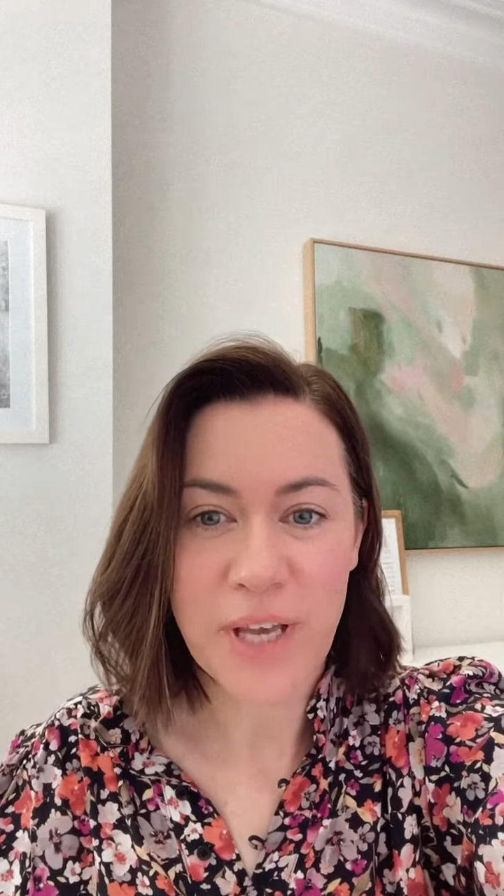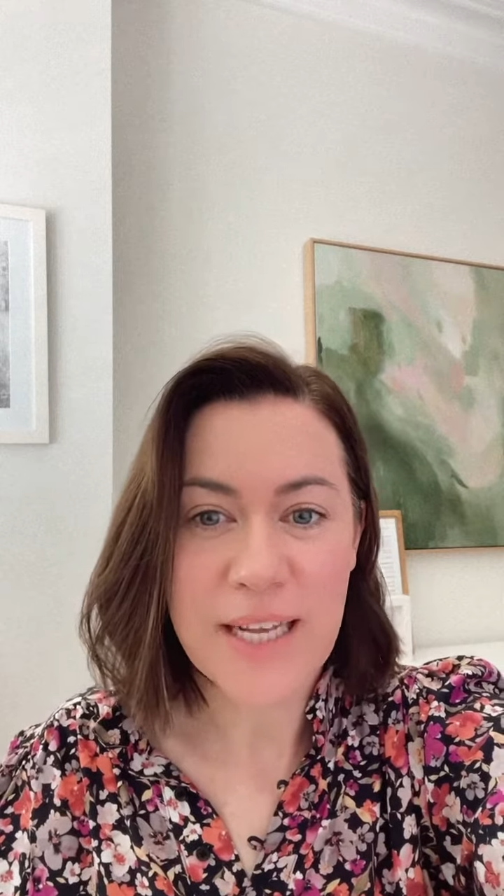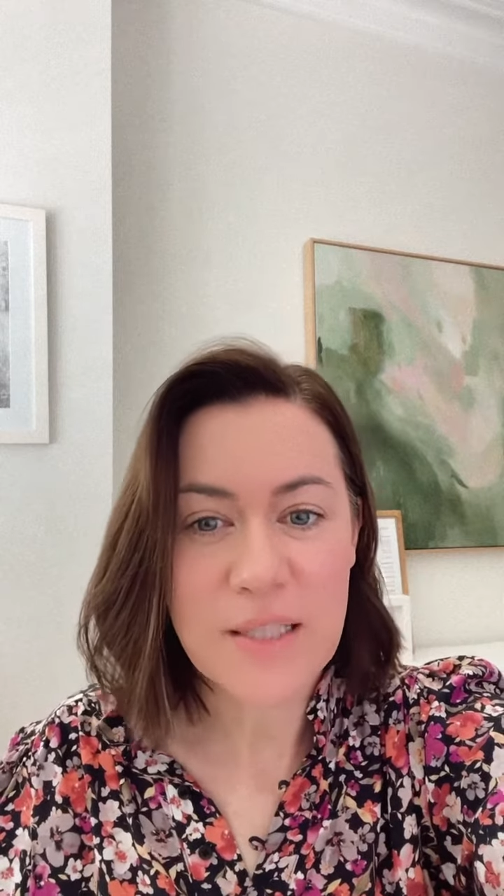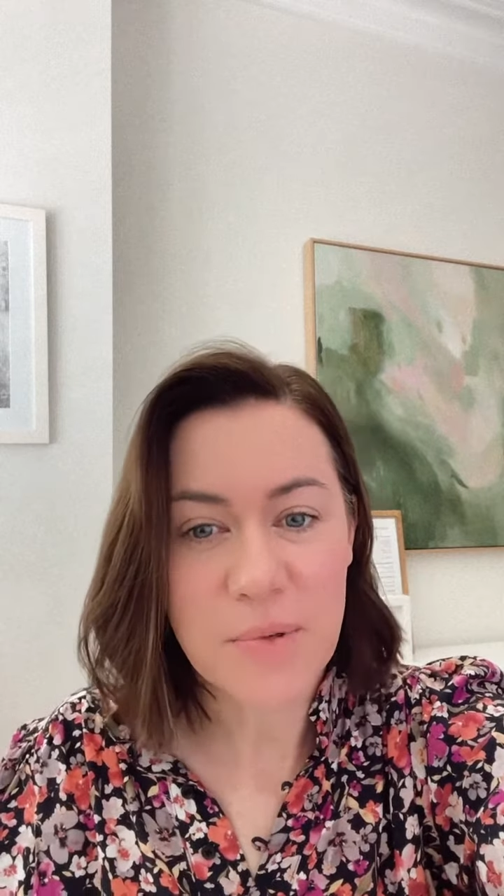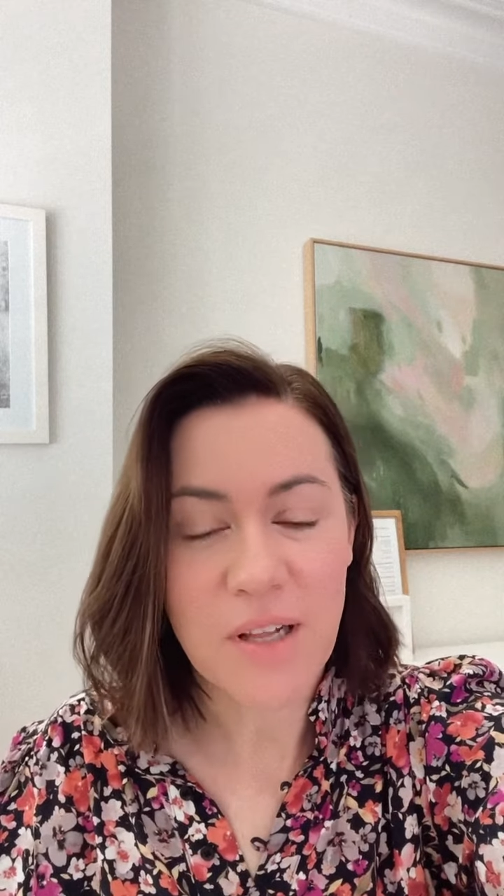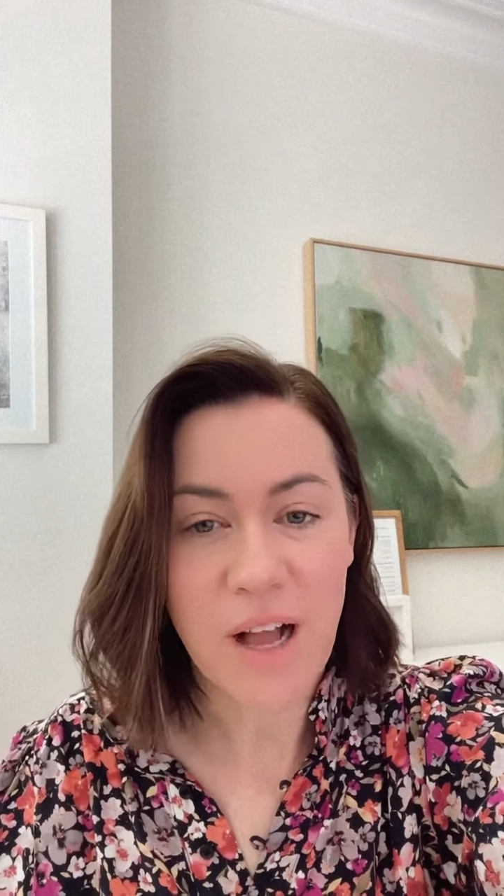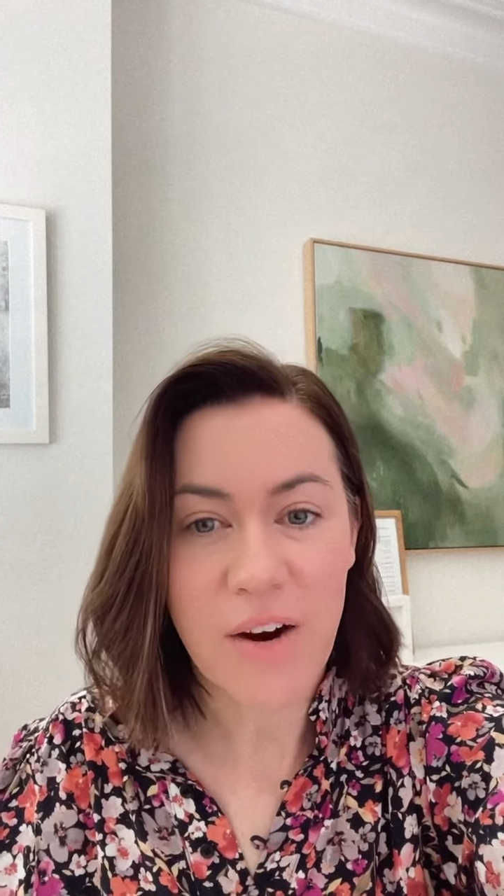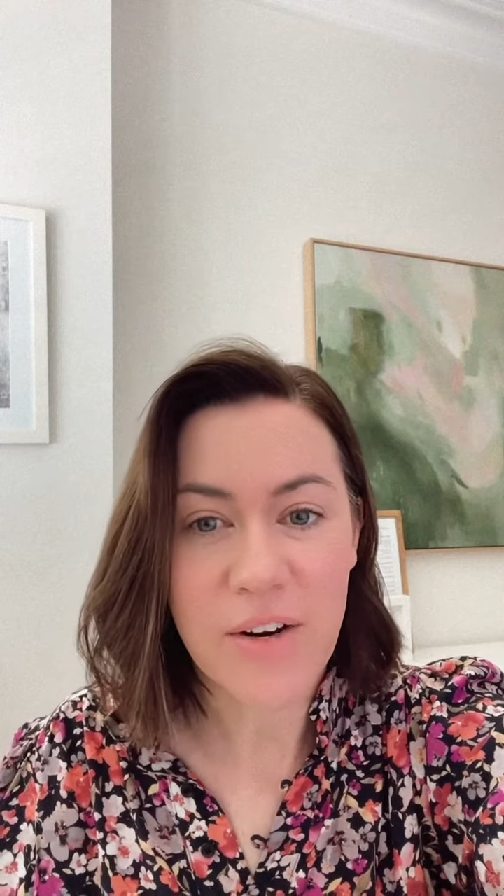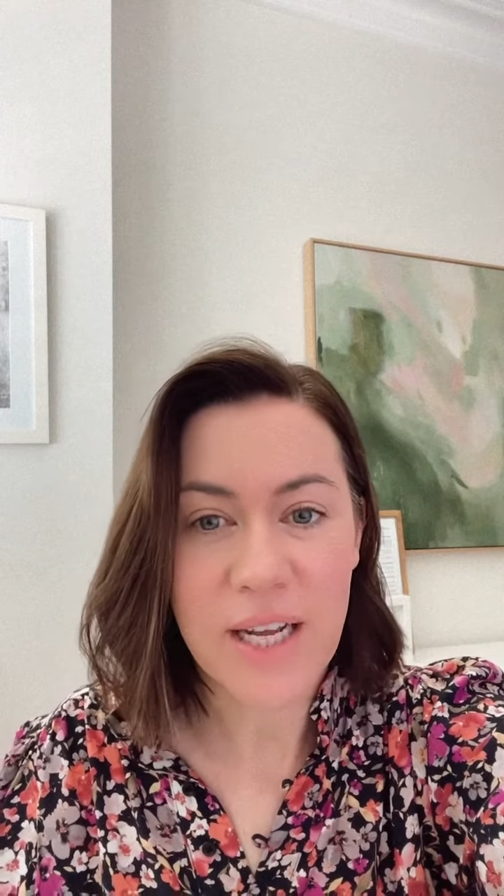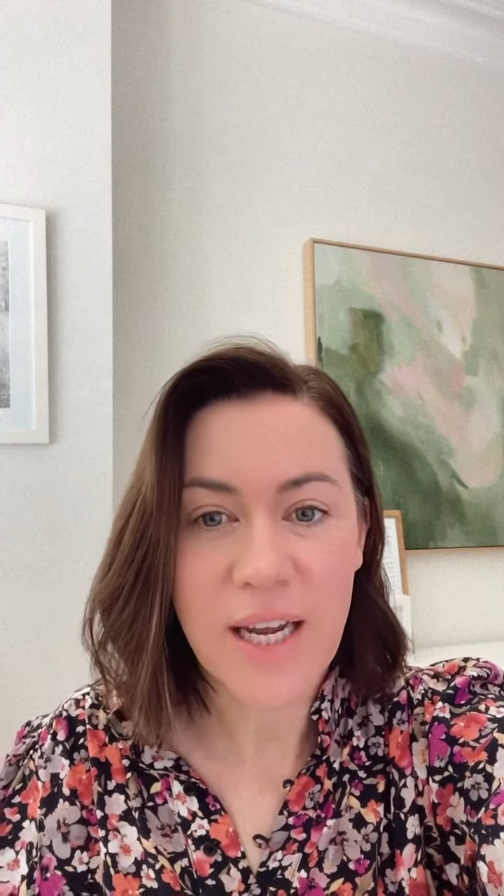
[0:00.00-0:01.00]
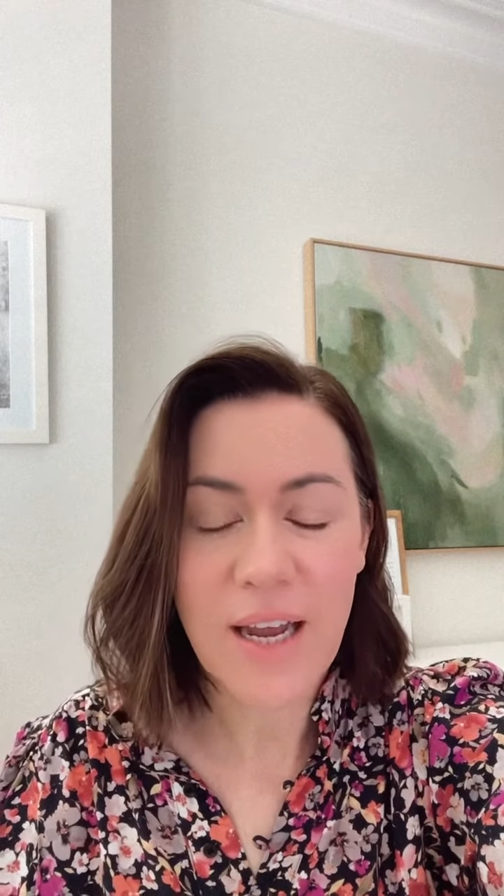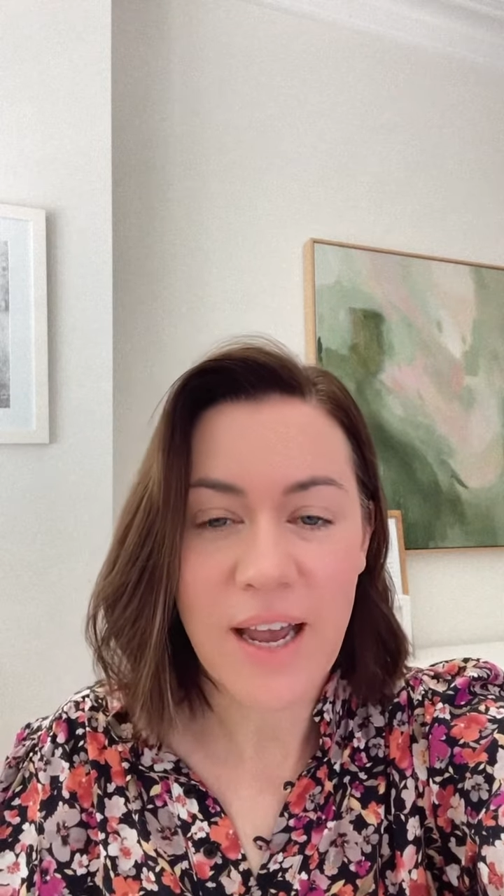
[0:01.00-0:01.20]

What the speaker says: gain some clarity